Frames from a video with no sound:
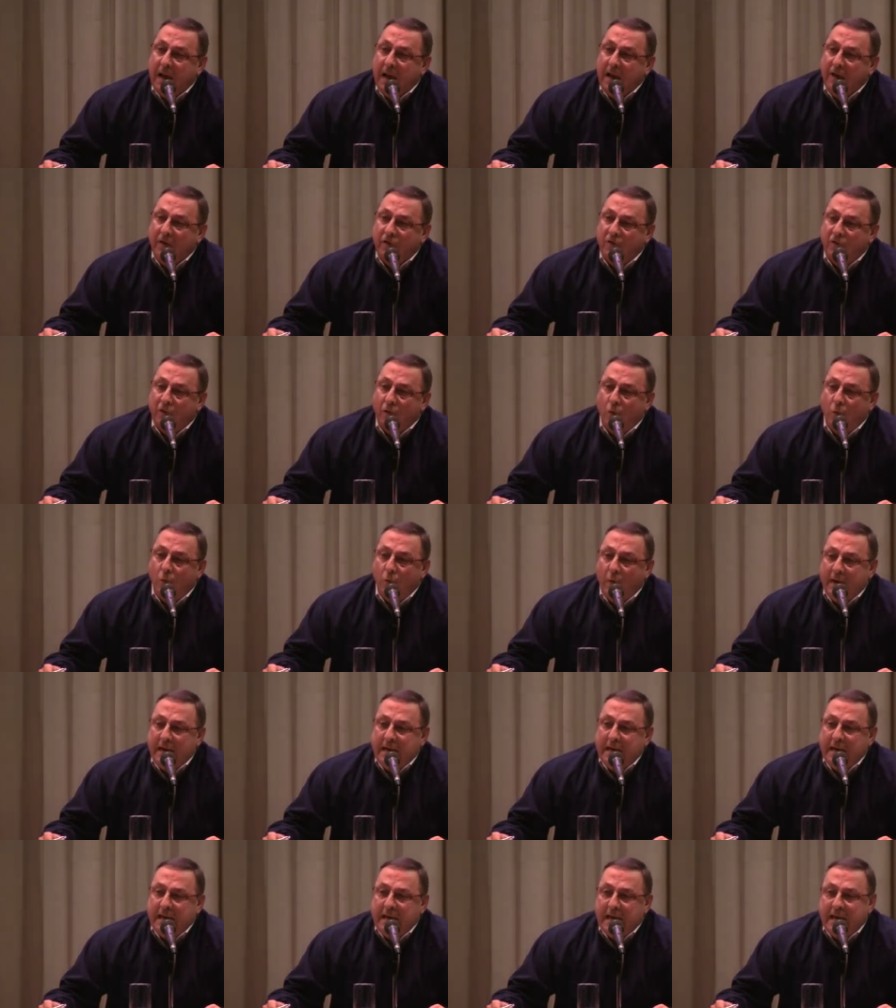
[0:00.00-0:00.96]
And so
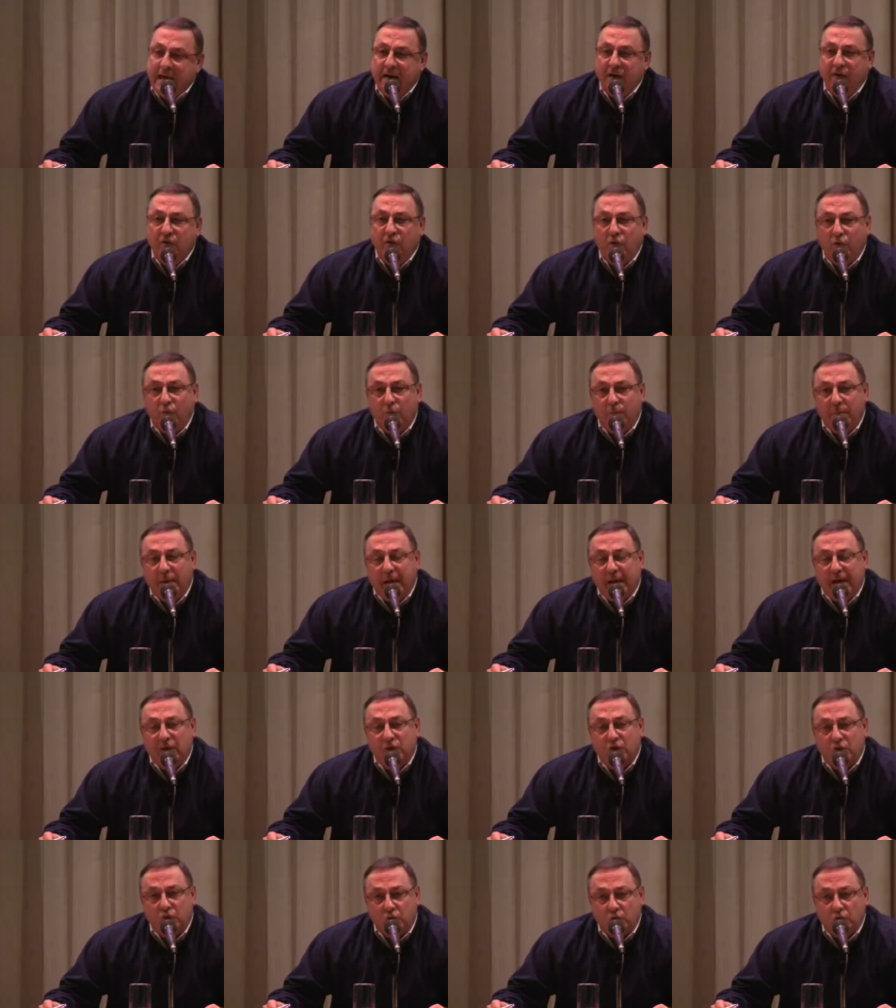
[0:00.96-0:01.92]
we need to
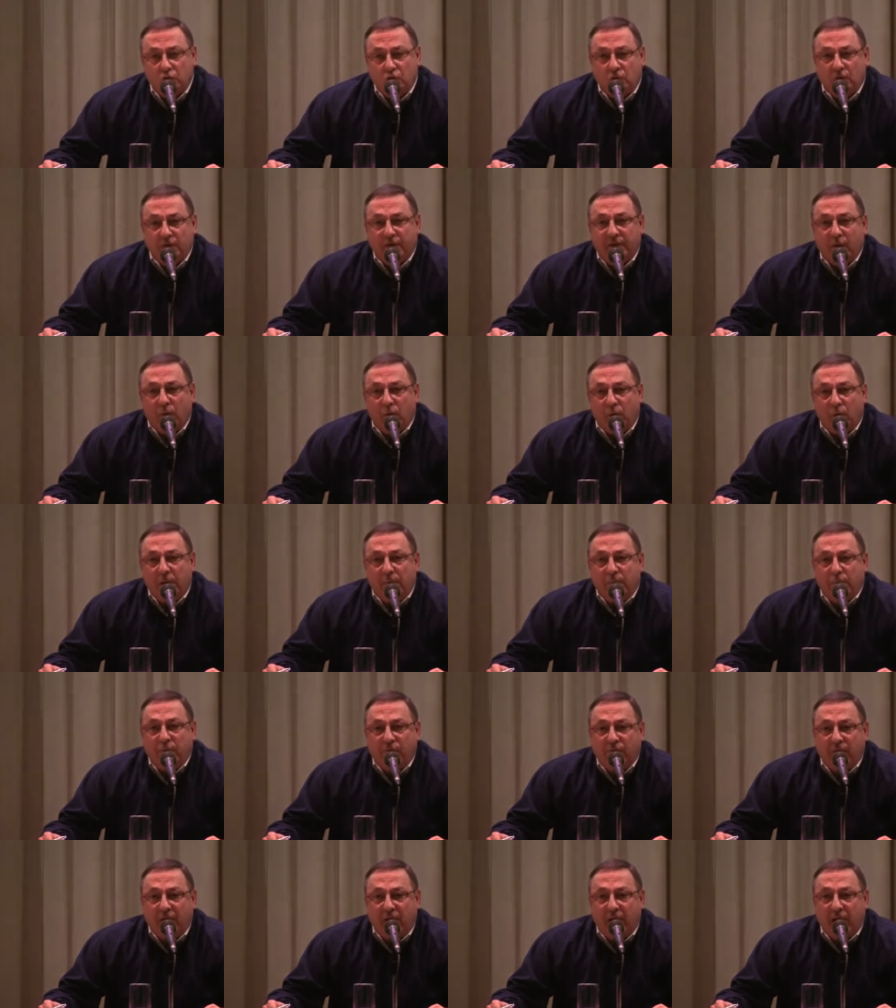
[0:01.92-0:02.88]
make sure that we
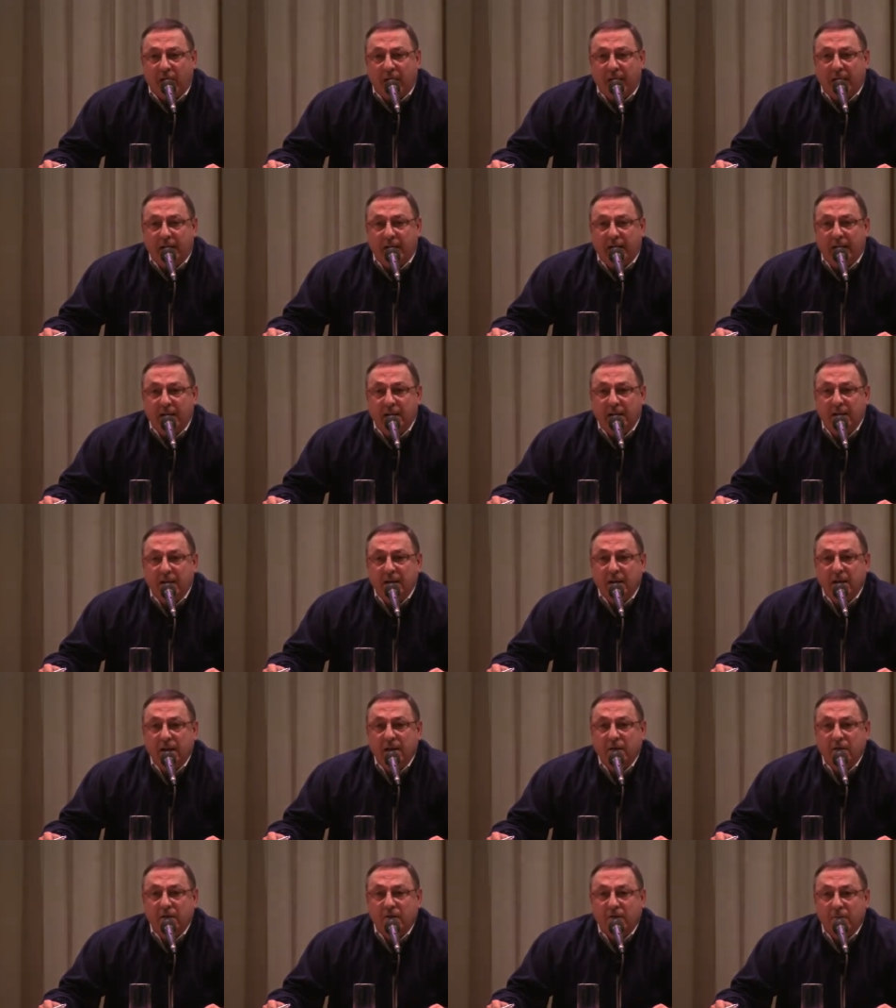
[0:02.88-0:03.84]
provide
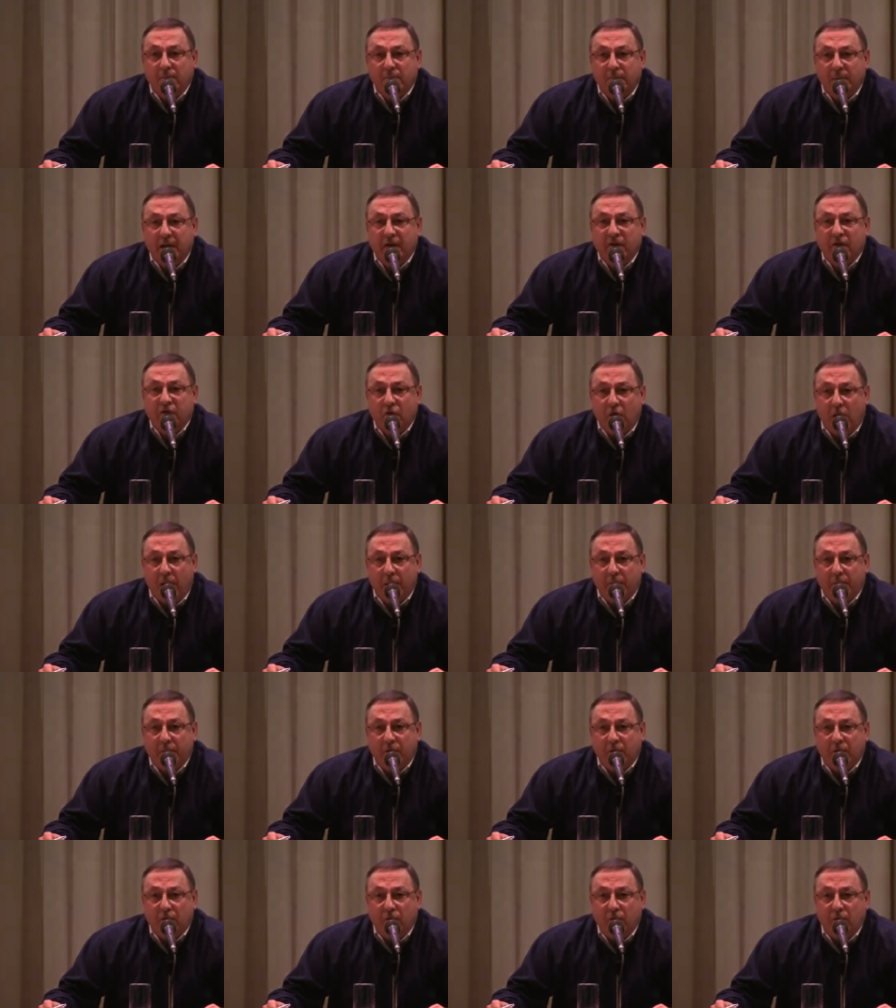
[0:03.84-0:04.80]
the best
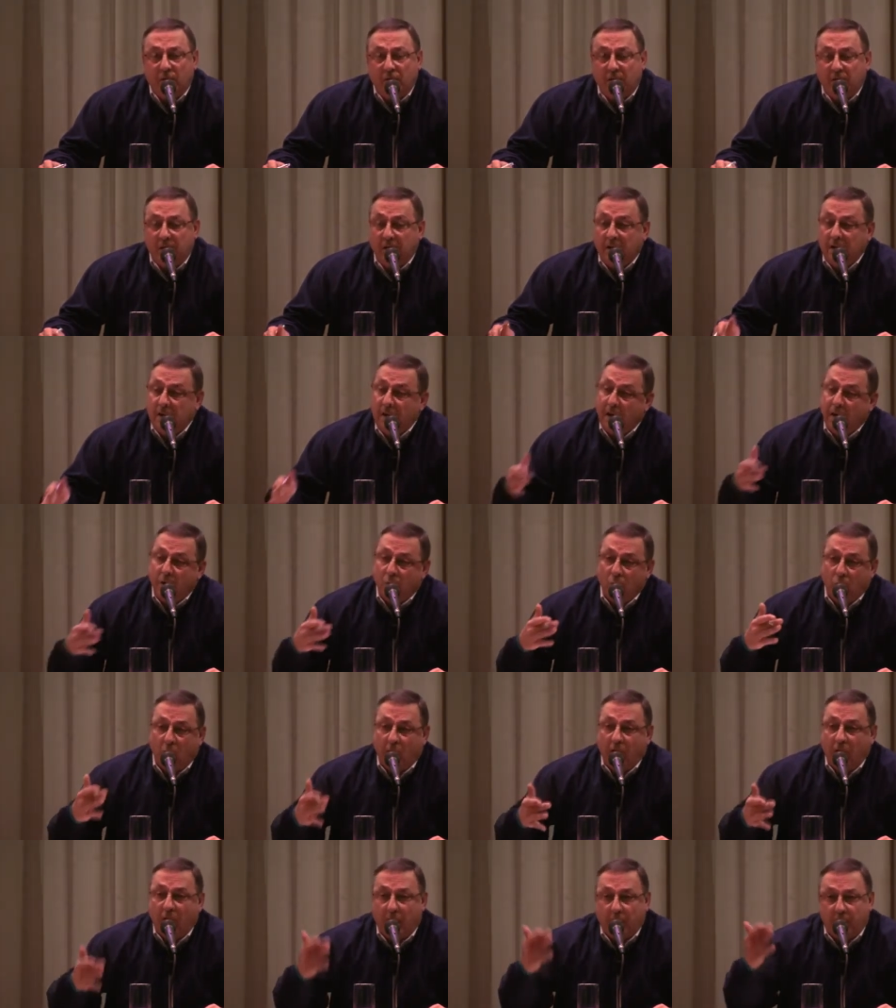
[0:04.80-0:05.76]
opportunity. And
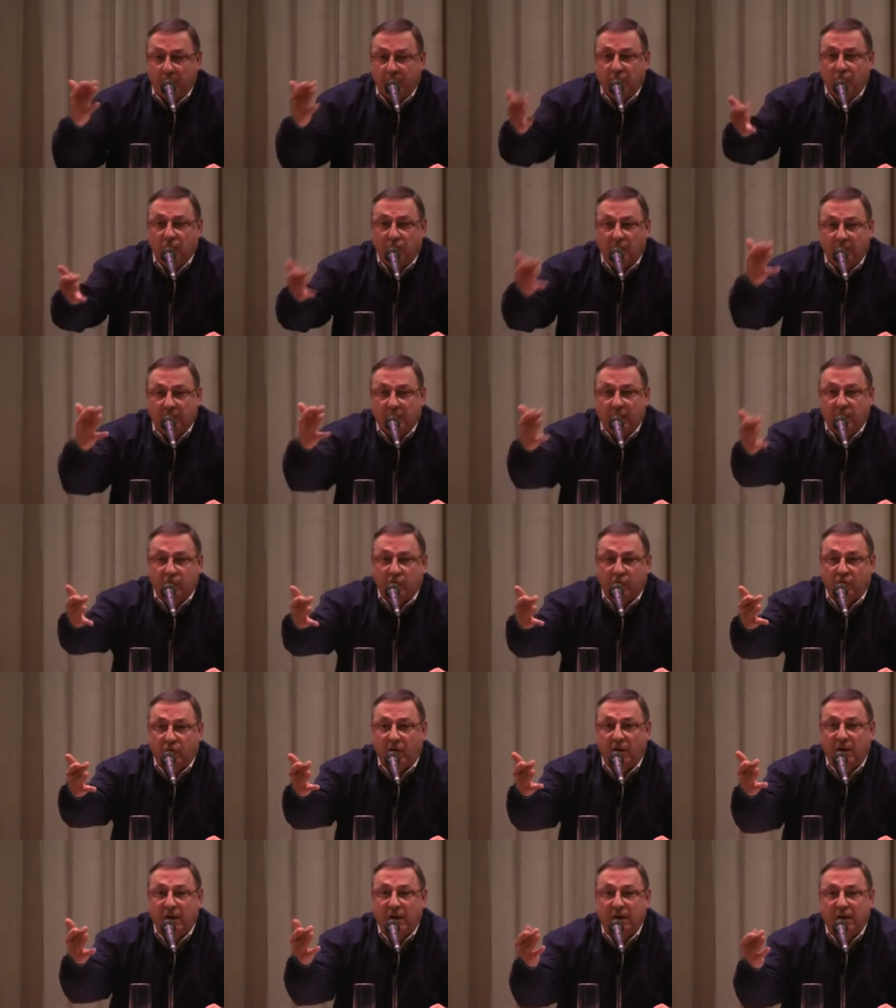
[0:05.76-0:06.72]
one opportunity that I was
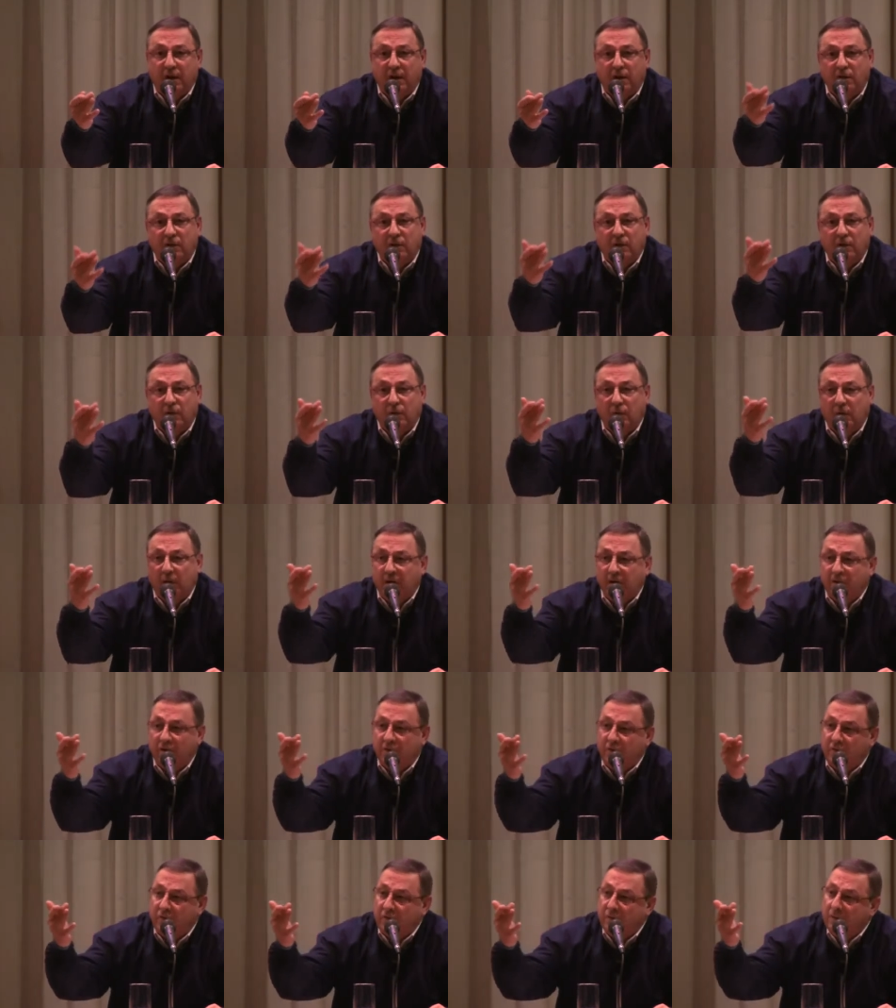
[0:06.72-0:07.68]
trying to get to
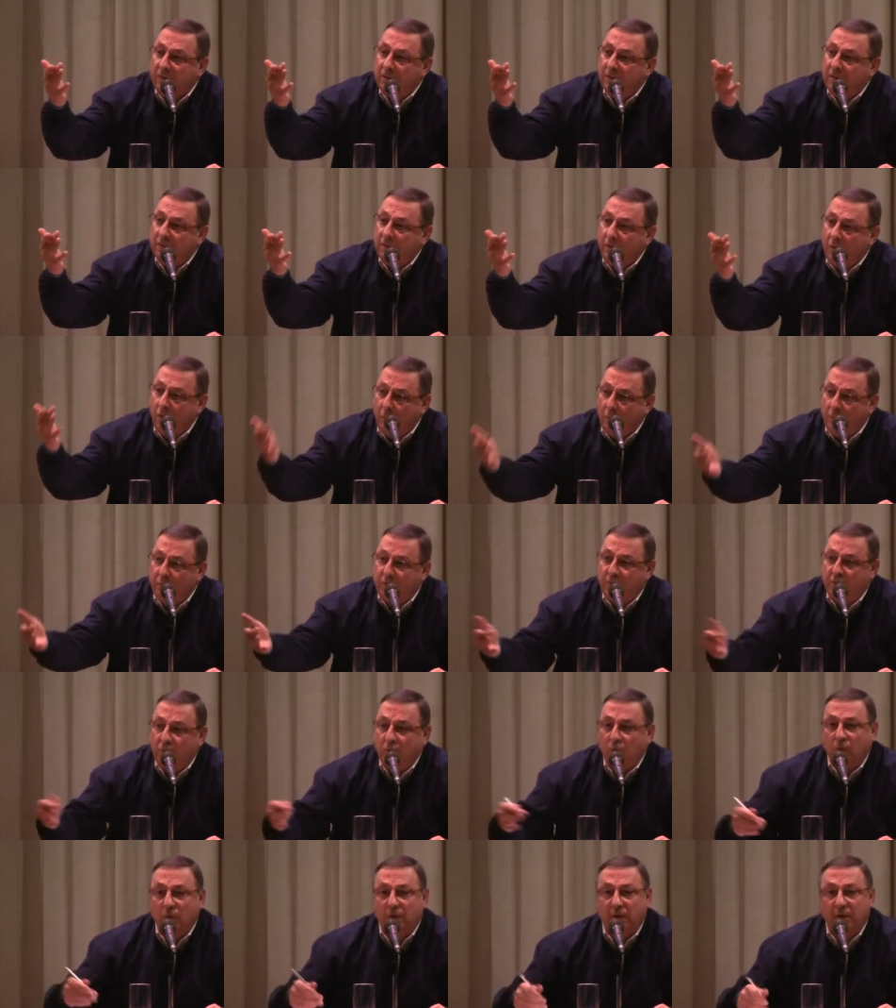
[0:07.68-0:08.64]
is
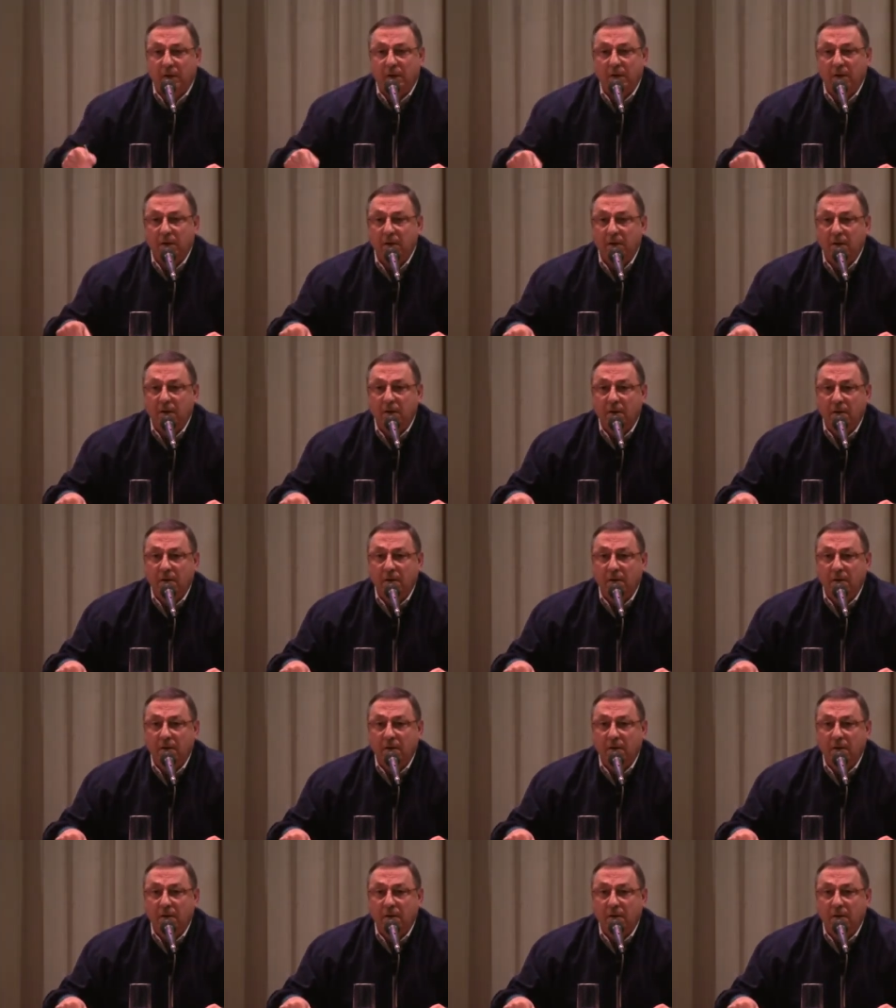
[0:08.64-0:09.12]
homeschooling.